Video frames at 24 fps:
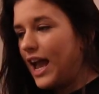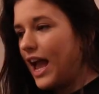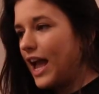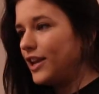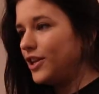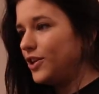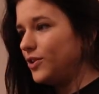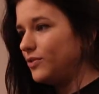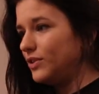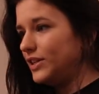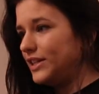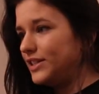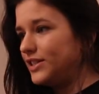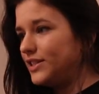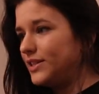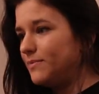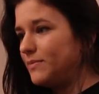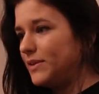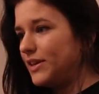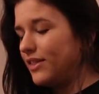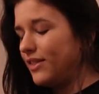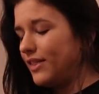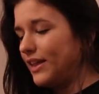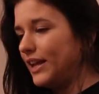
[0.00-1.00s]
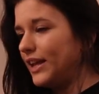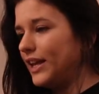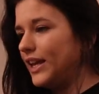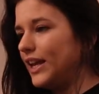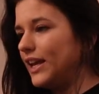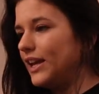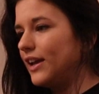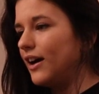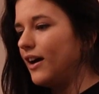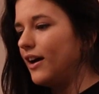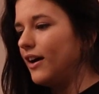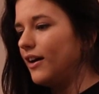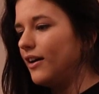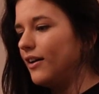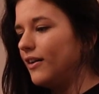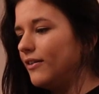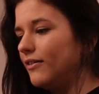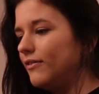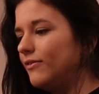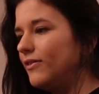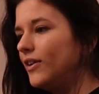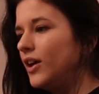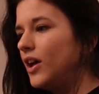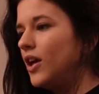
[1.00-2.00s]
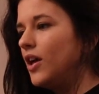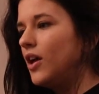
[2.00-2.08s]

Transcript: and you need to be thinking of